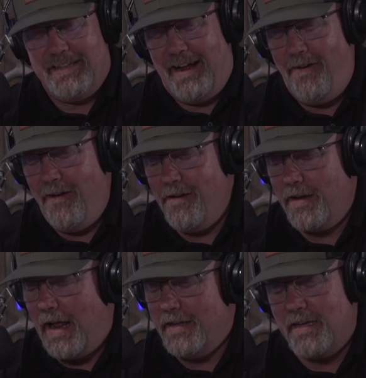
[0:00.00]
how
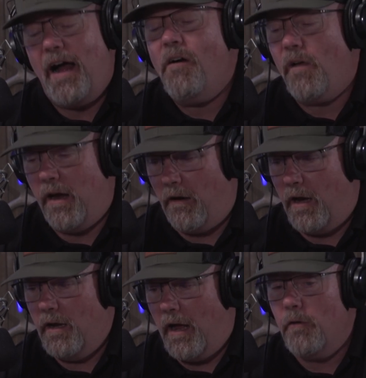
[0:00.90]
hard? I said, I'll
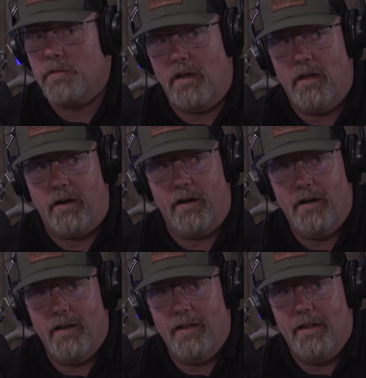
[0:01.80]
carry it. I was the hunter.
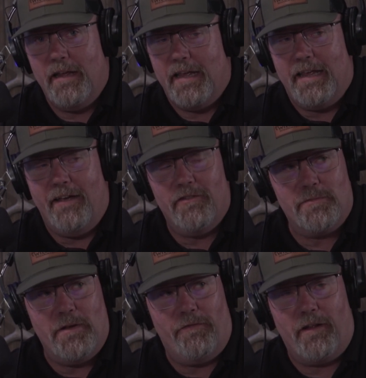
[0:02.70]
He gave it
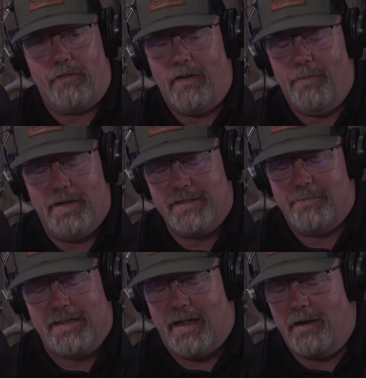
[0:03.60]
to me for like 5 minutes. I'm
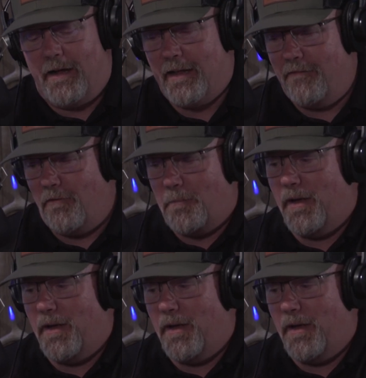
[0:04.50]
like, yeah, no, I gave it right